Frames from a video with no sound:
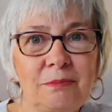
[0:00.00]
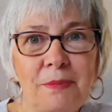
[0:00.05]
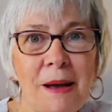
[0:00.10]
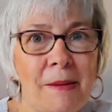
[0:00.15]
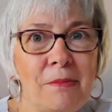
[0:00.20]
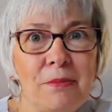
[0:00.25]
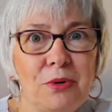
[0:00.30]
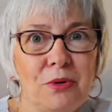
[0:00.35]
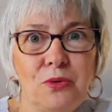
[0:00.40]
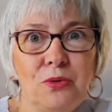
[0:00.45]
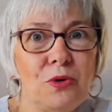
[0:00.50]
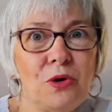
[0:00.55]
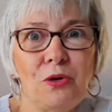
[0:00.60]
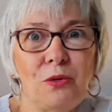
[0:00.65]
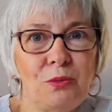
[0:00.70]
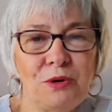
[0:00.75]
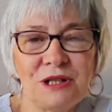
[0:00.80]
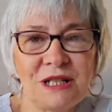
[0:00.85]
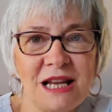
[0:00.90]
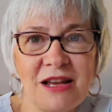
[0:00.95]
bamboo
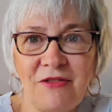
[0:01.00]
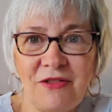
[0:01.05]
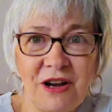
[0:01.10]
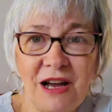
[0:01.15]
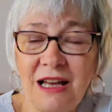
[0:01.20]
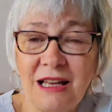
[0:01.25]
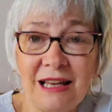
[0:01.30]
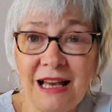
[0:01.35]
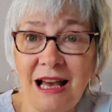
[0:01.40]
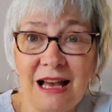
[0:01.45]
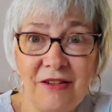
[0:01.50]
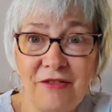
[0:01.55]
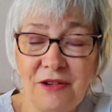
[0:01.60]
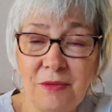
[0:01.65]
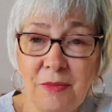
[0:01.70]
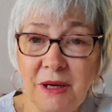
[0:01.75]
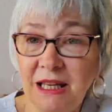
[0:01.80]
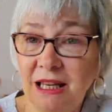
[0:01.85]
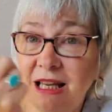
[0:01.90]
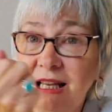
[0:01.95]
or whatever I have
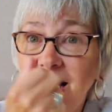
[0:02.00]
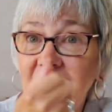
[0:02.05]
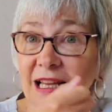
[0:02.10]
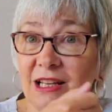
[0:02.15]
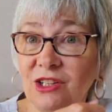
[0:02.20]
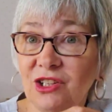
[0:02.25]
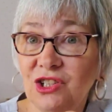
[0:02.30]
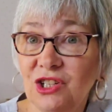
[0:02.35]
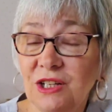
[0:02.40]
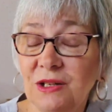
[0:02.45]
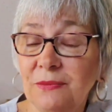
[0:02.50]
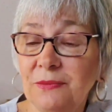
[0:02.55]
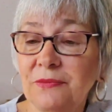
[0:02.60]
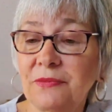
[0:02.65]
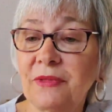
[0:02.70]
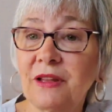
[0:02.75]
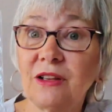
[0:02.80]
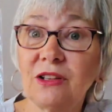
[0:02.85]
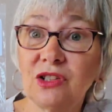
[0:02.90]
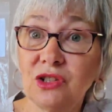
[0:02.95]
in my collection.
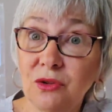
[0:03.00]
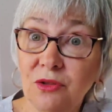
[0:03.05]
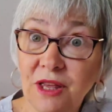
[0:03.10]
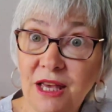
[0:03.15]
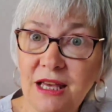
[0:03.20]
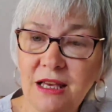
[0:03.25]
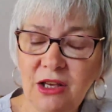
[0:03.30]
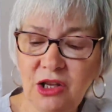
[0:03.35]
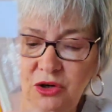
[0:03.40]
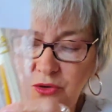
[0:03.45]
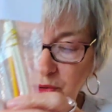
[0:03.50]
So they are